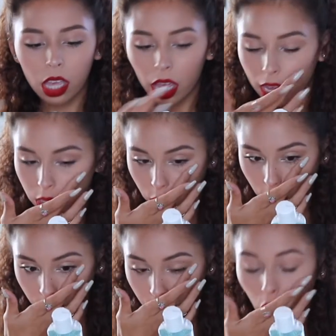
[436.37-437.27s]
It's
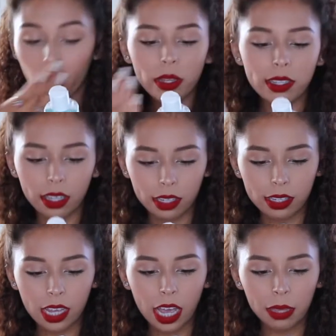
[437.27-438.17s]
good for all skin
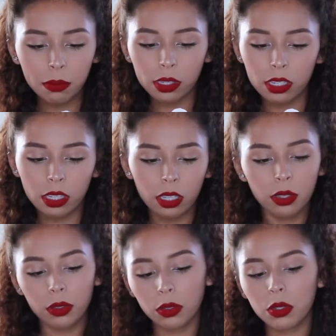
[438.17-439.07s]
types,
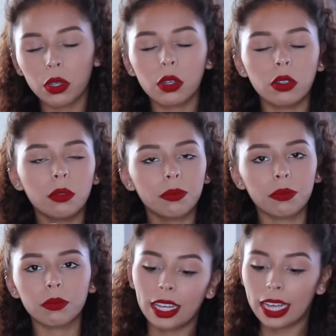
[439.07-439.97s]
so
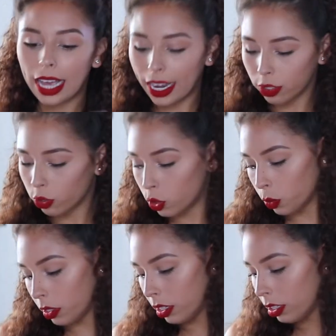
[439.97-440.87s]
I had to do
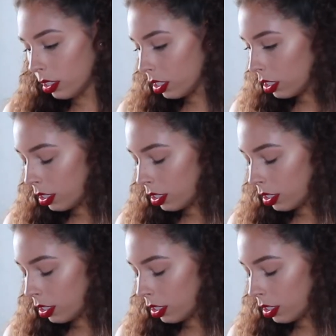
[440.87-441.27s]
it.